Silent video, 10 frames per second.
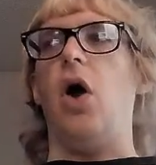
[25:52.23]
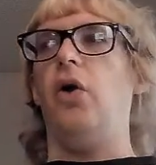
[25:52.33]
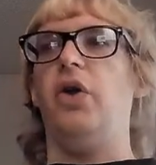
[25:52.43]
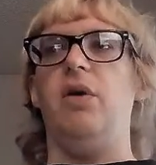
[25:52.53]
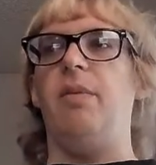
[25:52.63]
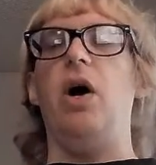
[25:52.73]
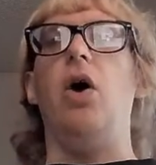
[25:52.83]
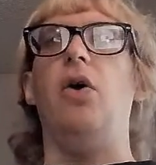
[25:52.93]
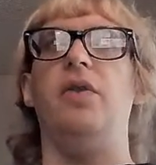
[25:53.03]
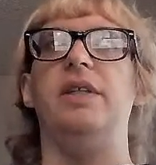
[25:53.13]
arguing about
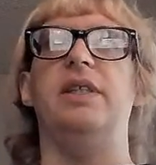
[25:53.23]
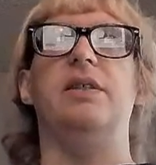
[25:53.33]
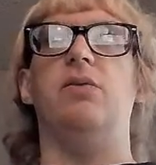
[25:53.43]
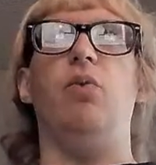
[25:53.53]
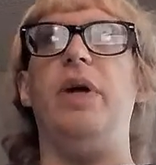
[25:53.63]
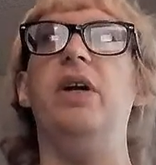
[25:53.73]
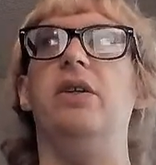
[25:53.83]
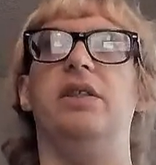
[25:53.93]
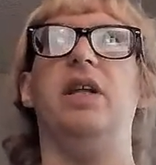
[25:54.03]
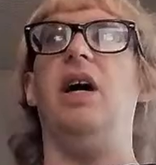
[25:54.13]
all this
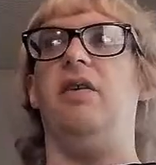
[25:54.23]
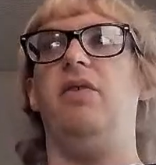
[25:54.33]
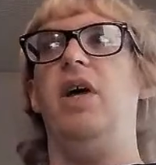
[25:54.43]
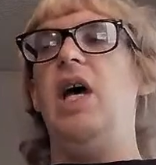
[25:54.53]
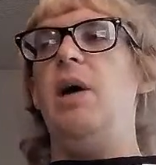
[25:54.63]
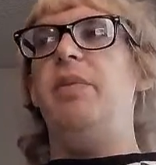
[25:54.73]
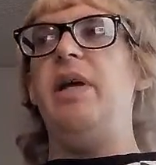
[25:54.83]
weird stuff.